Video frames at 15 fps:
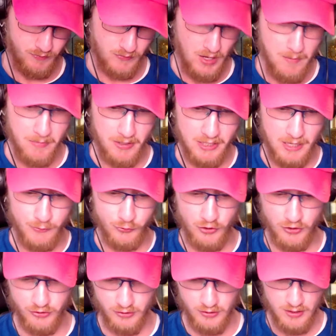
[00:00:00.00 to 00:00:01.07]
but it comes
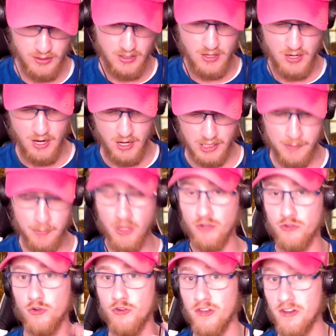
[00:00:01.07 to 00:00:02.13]
with a couple
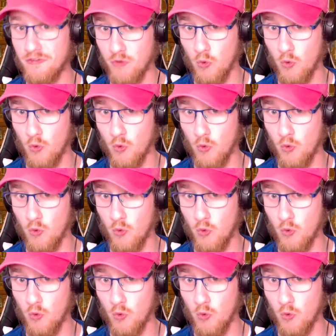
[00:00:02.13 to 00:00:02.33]
extra D4